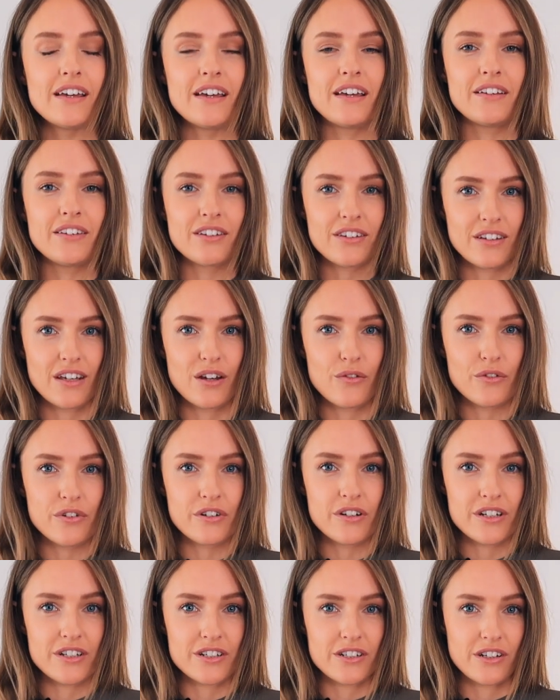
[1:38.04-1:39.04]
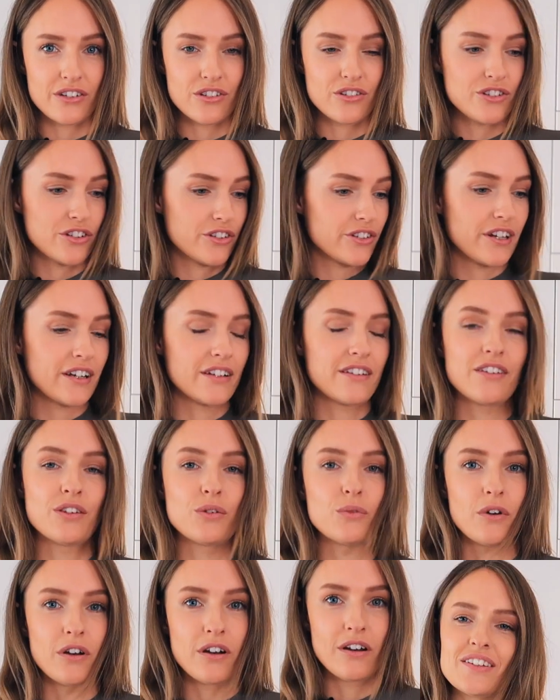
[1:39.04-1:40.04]
in savory dishes just like this
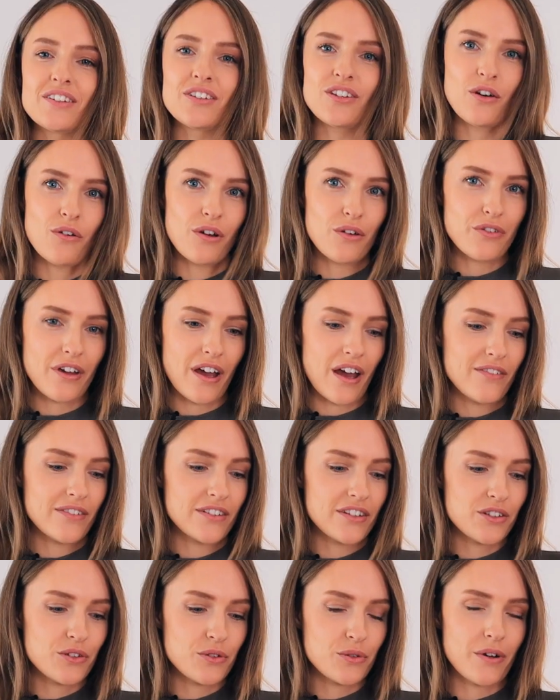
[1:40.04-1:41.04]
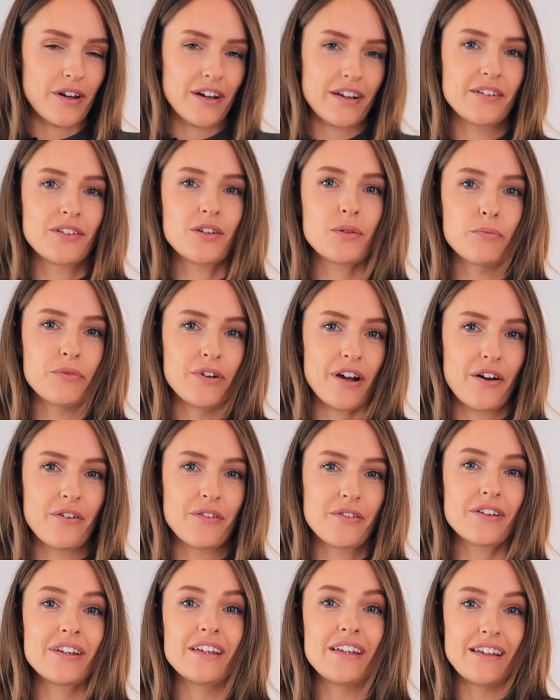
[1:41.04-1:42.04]
one. So if you haven't tried
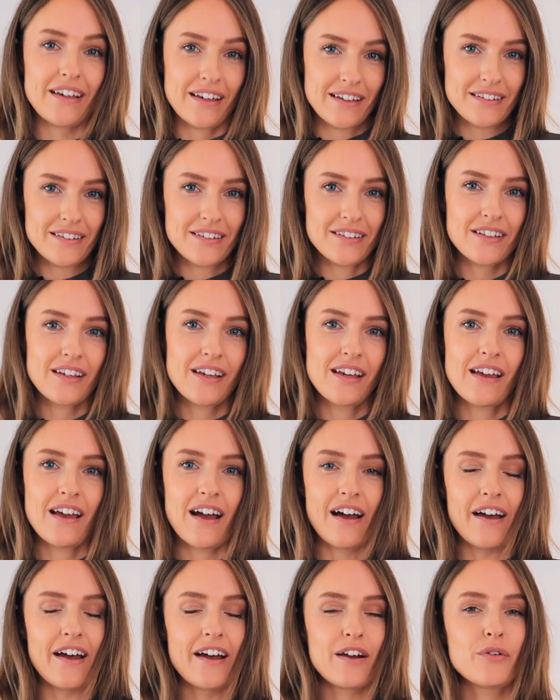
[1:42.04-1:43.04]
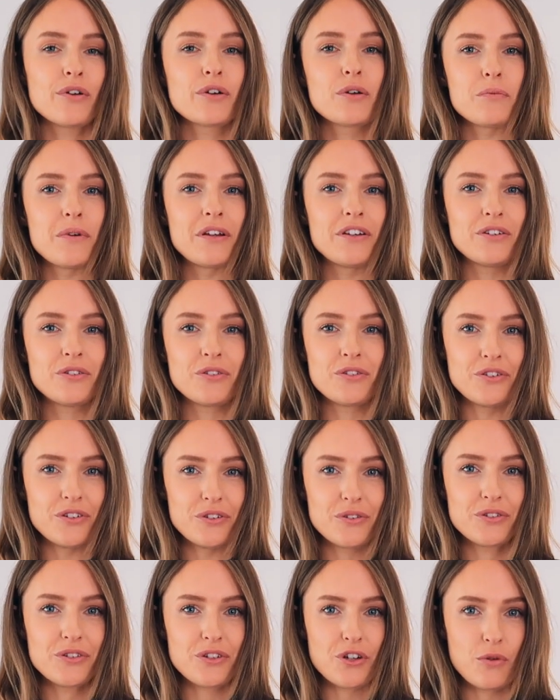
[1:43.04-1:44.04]
Sprout yet, I highly recommend you to
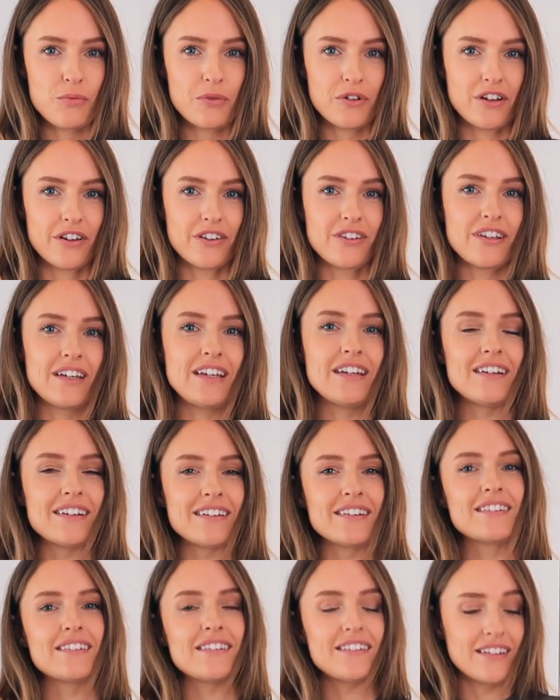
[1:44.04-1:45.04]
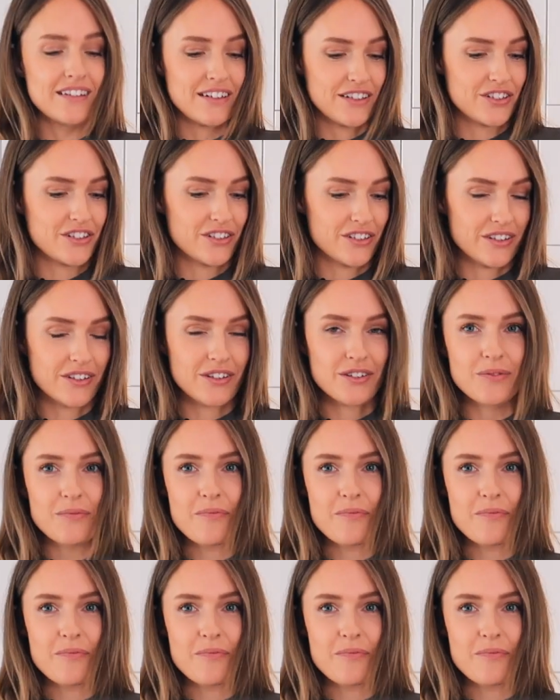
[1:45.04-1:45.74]
do so because it is delicious.